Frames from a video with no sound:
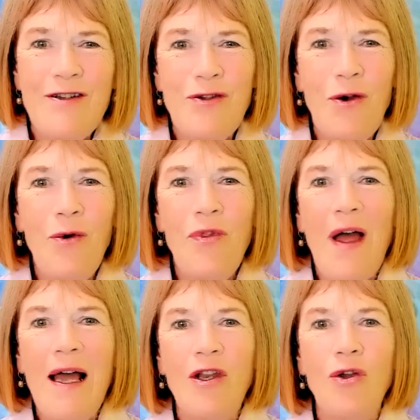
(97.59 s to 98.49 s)
so
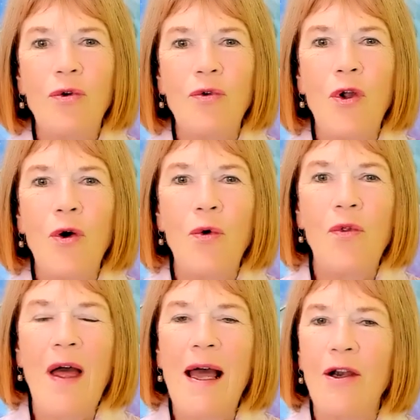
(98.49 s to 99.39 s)
that you'll
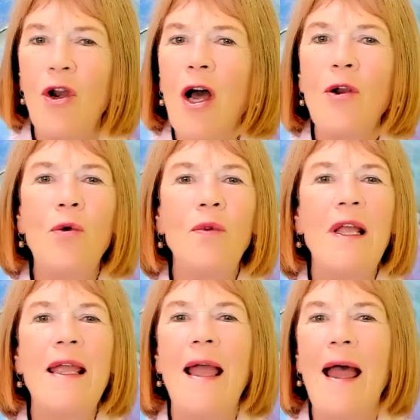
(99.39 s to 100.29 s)
know that not
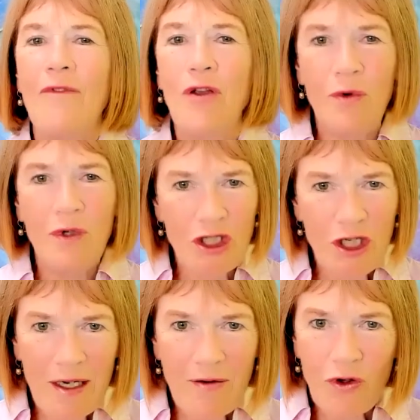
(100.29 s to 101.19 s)
only have you
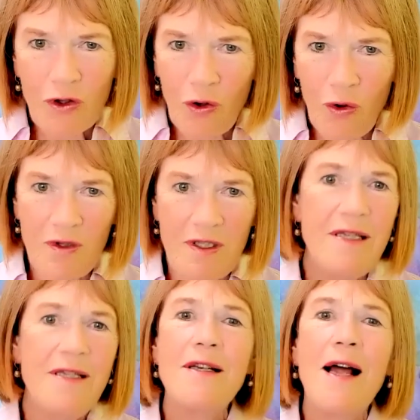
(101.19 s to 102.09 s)
achieved your goals
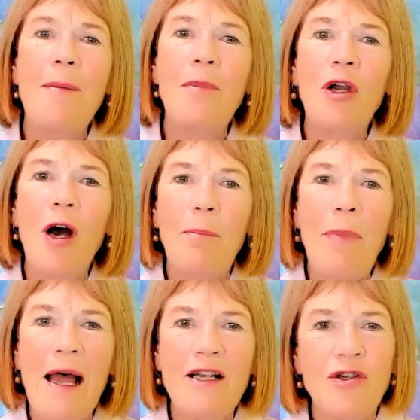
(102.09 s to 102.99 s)
this time and
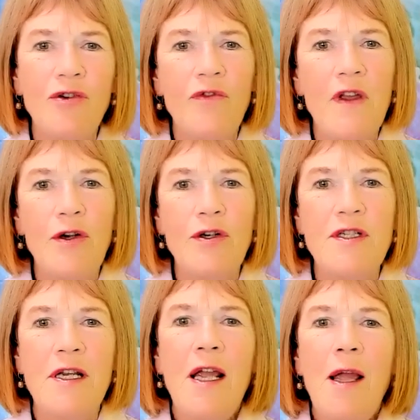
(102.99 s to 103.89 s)
got past your
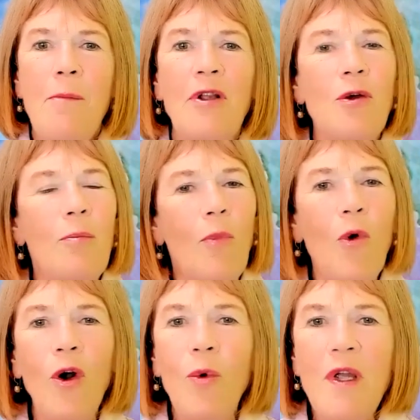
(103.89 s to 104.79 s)
fears, but the
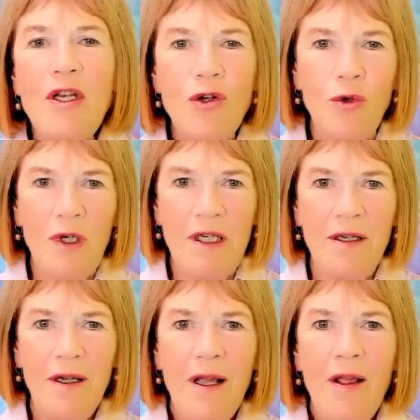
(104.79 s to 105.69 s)
more we do it,